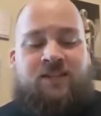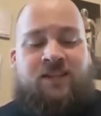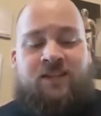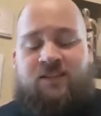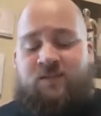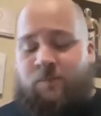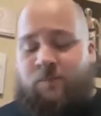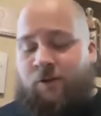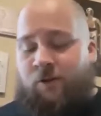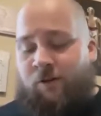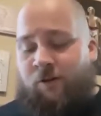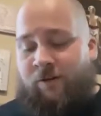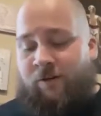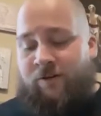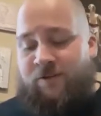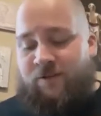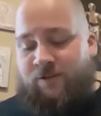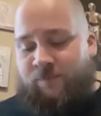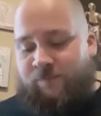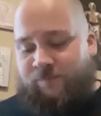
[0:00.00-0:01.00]
to get some
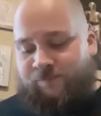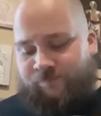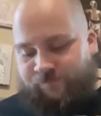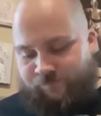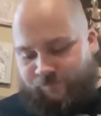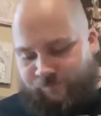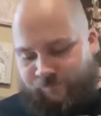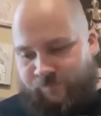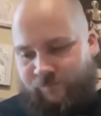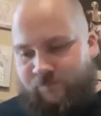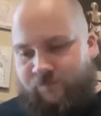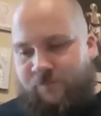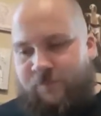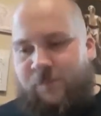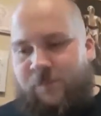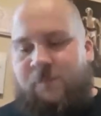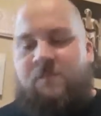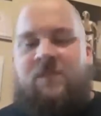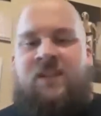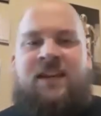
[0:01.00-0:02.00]
cards
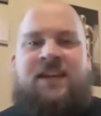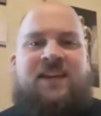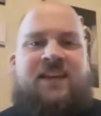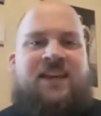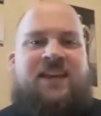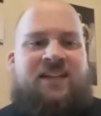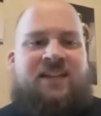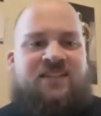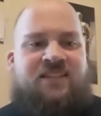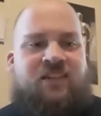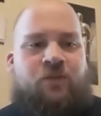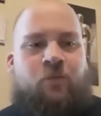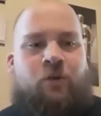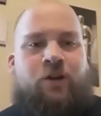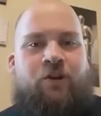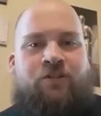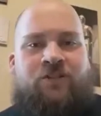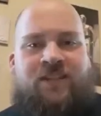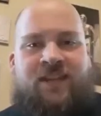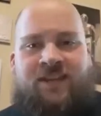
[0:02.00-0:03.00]
and to kind of see where
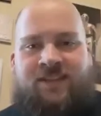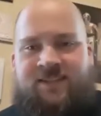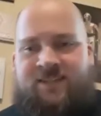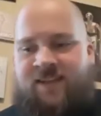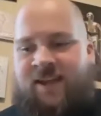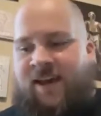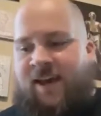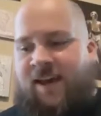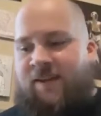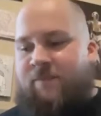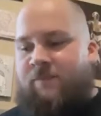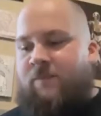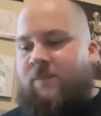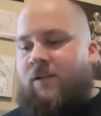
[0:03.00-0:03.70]
your deck is at.